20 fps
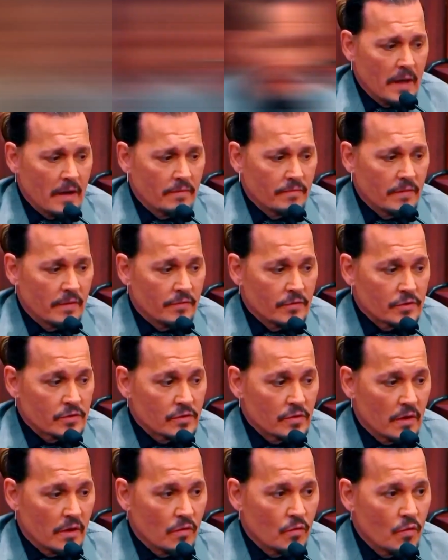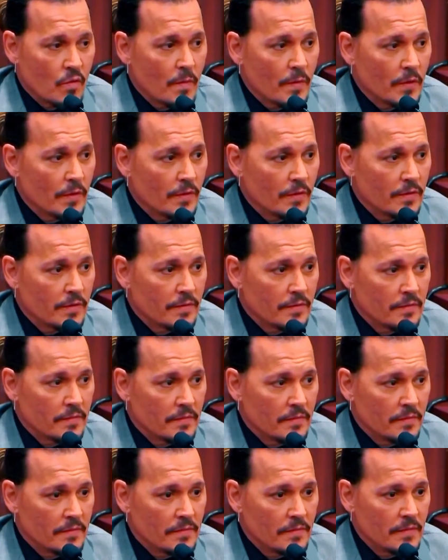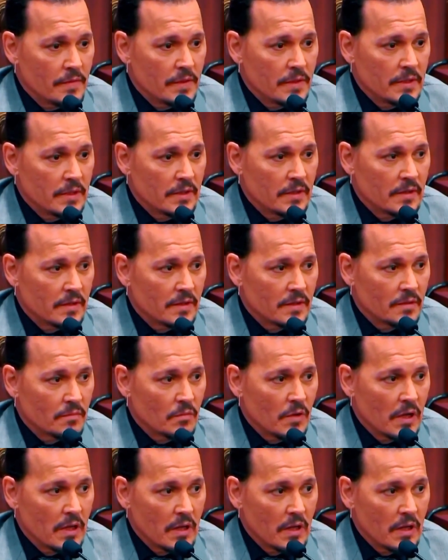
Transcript: I've never struck a woman in my